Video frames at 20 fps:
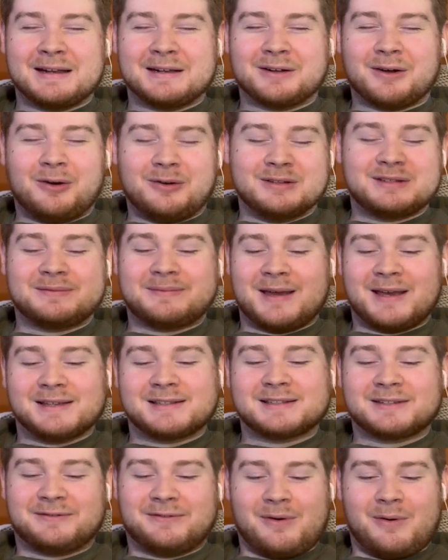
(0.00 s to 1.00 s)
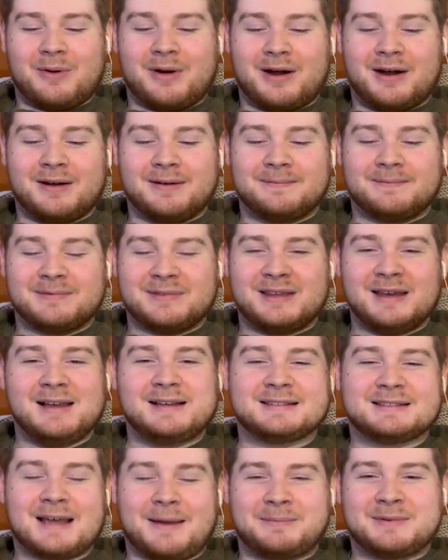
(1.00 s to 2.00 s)
hold space for the
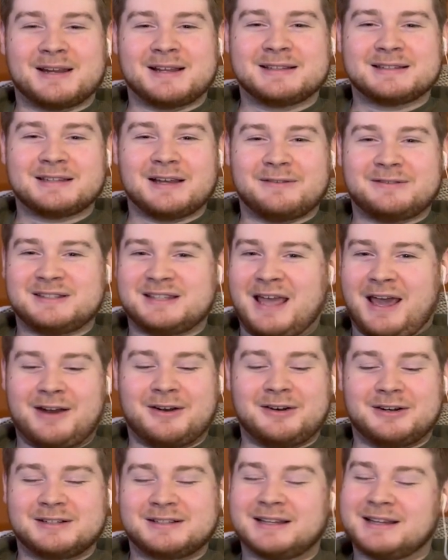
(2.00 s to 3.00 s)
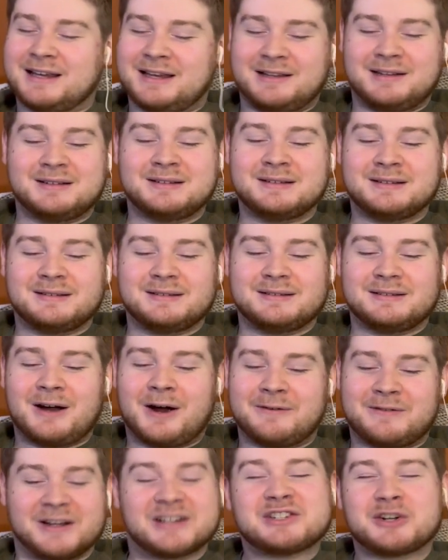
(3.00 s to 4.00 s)
acceptance of scanners in our
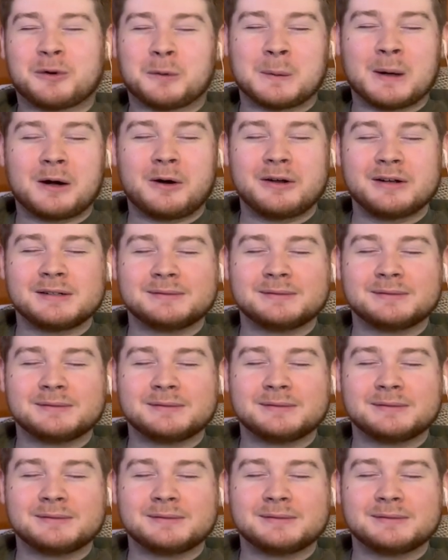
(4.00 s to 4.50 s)
fictional world.